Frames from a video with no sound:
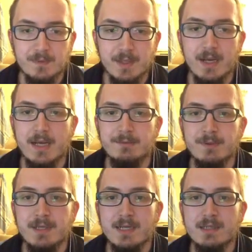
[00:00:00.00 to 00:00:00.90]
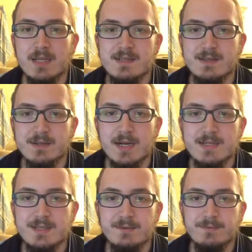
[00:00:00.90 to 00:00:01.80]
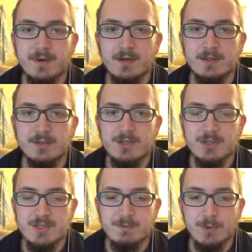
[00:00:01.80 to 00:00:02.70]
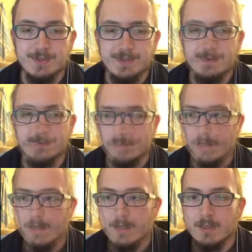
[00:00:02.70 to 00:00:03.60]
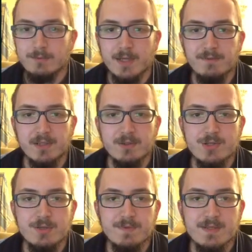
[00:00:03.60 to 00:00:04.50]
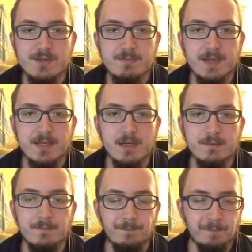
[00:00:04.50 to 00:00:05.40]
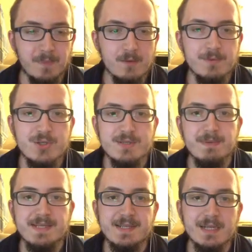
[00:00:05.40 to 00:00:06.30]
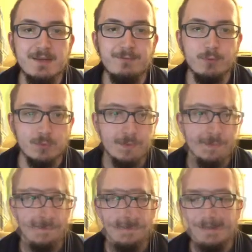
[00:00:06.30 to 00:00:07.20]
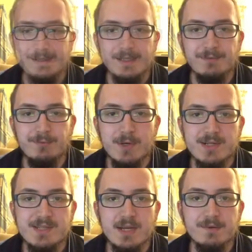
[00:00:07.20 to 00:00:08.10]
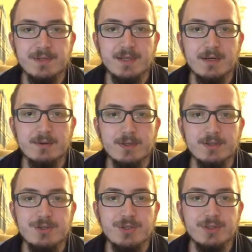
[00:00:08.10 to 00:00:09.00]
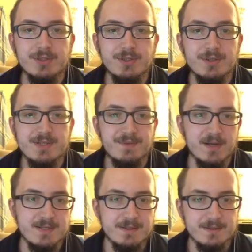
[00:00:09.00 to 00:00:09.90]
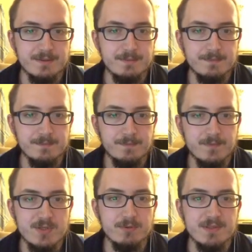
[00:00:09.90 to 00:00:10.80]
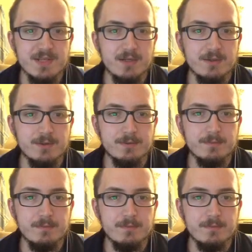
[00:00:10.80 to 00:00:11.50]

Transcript: Yeah, and we get lesser dice if our condition is worse. Okay, and we have energy, which is basically food. If we are starving, our condition deteriorates faster. So these are our,